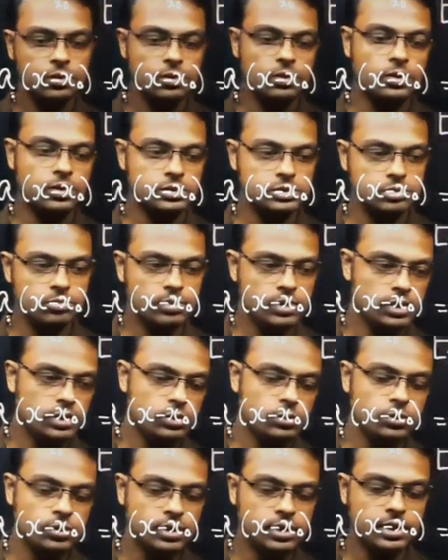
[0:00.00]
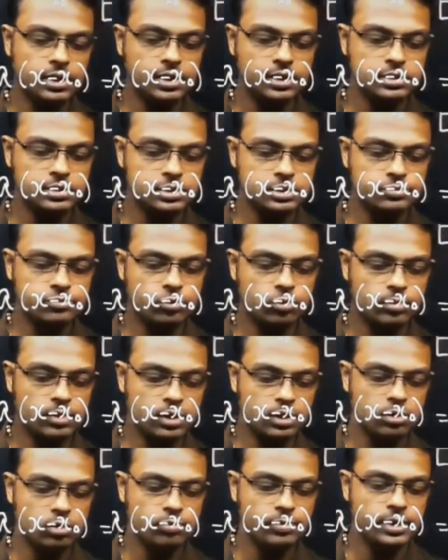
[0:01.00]
Or simply you rearrange this
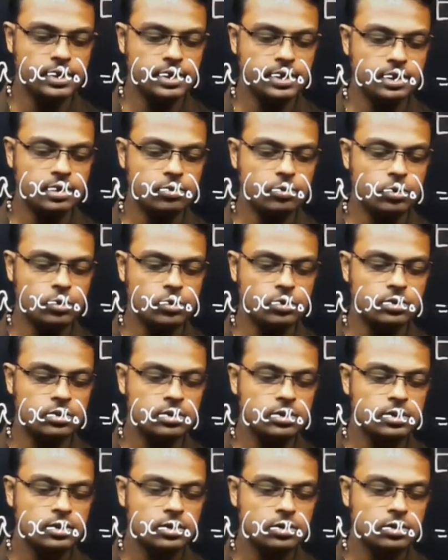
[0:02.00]
formula, you will be getting what?